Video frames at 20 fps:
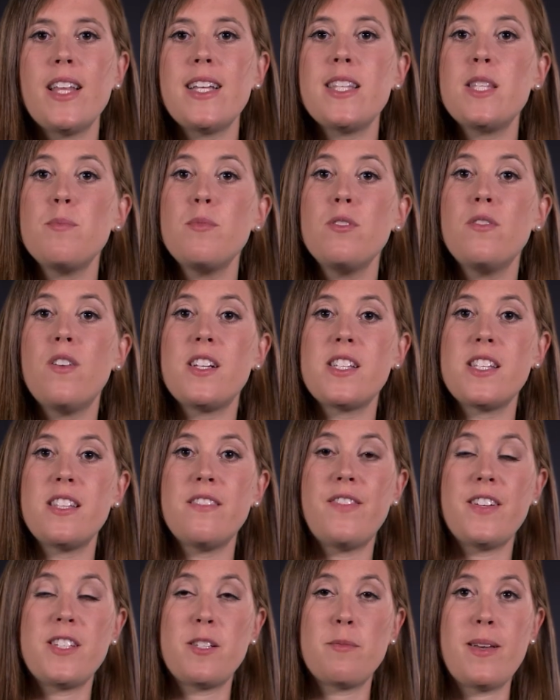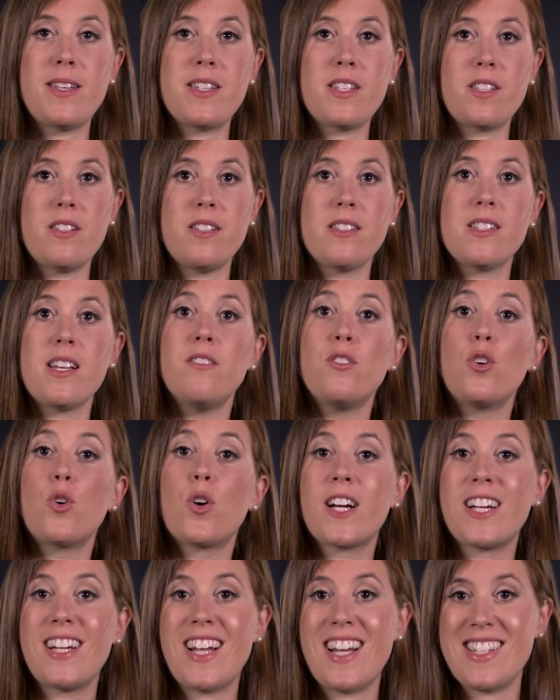let's move on to the fundamentals of
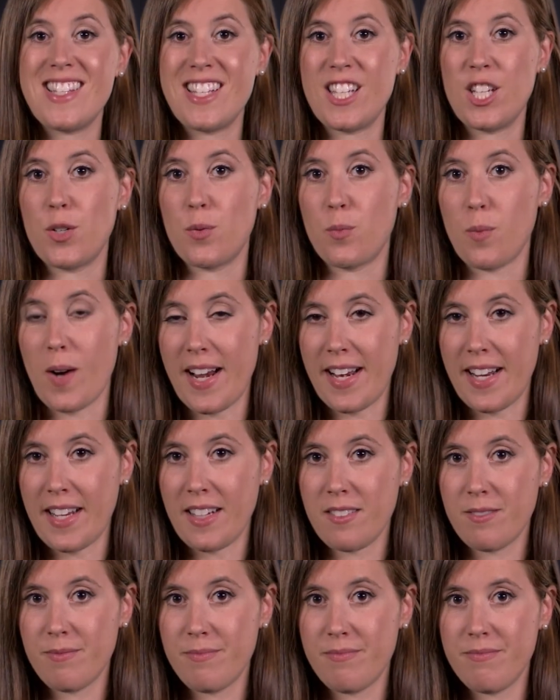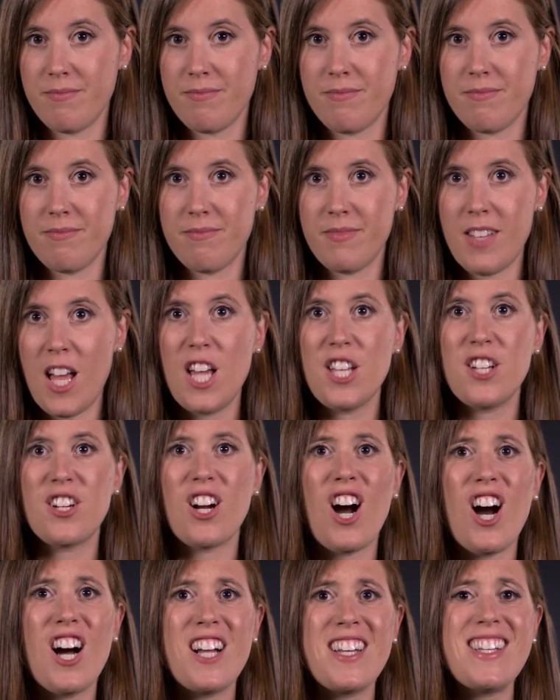organizing your writing.
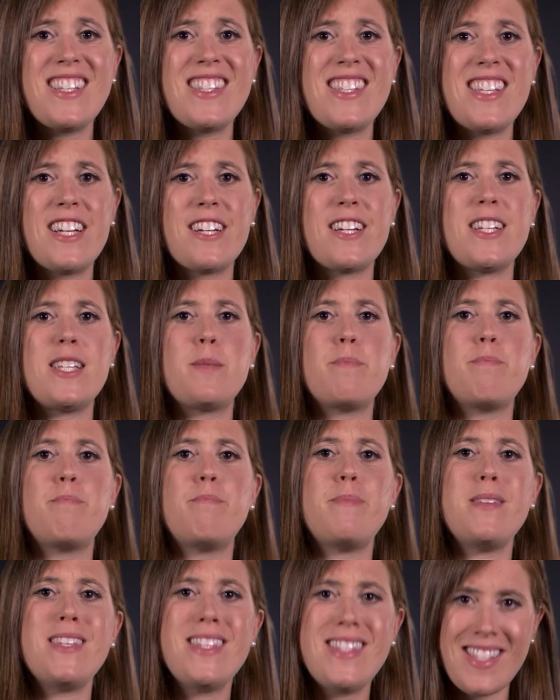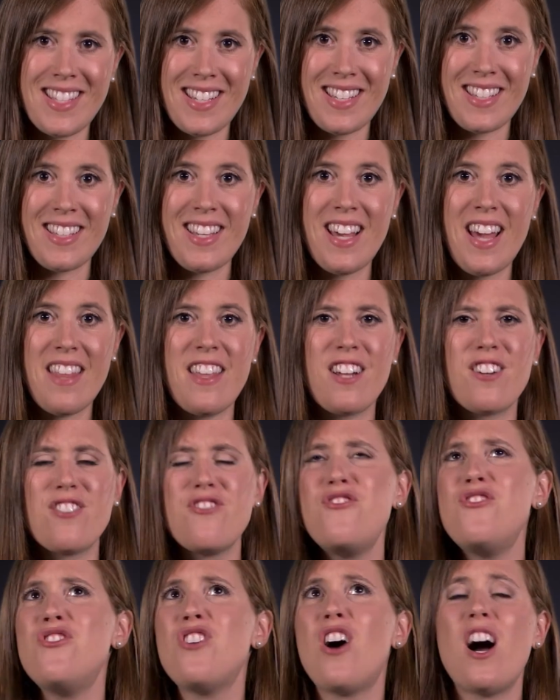Your audience here is busy. They are
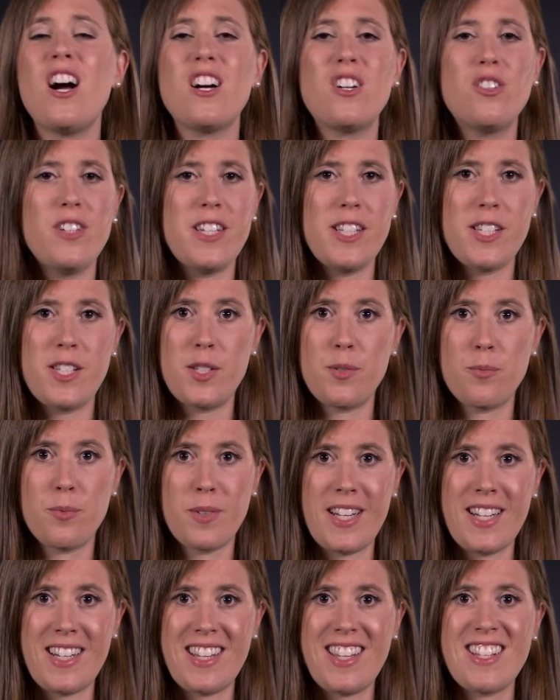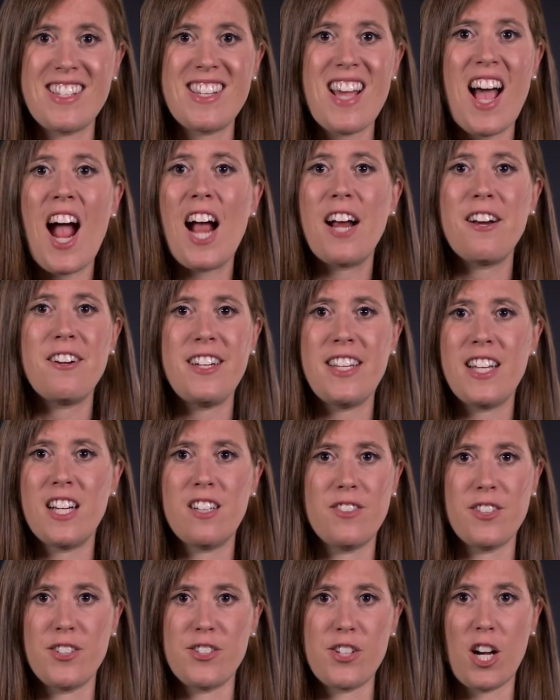not going to read the entirety
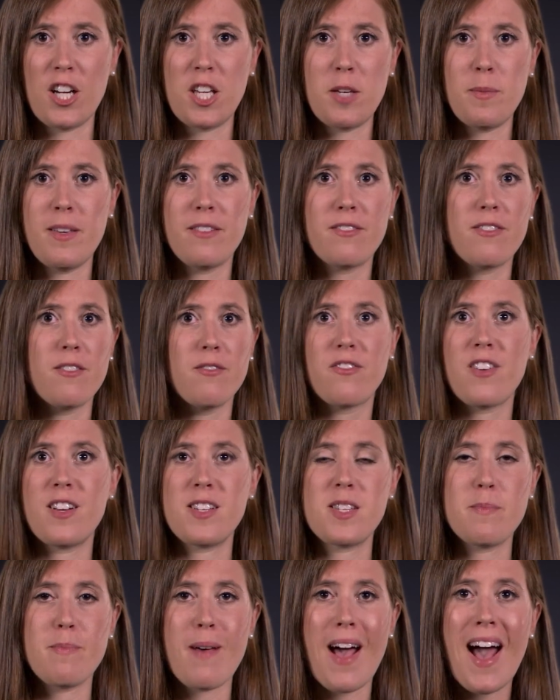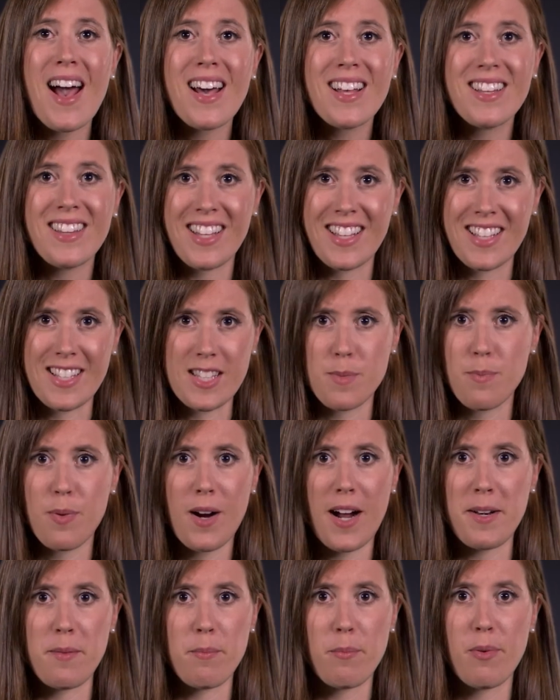of your document from front to back like it's
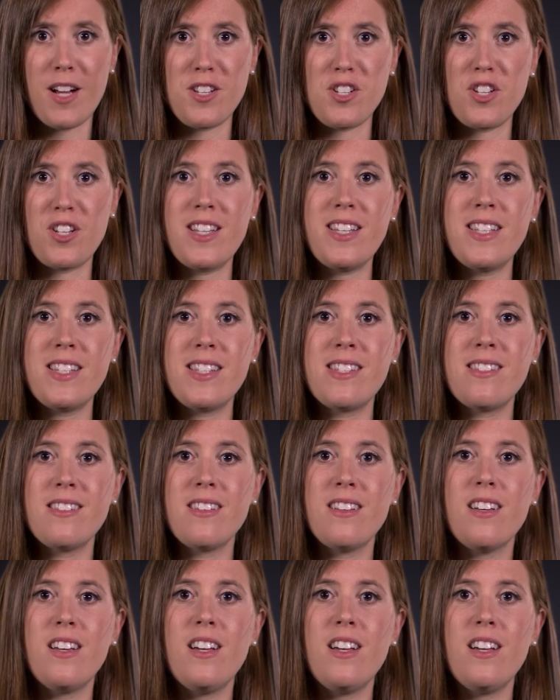Pride and Prejudice.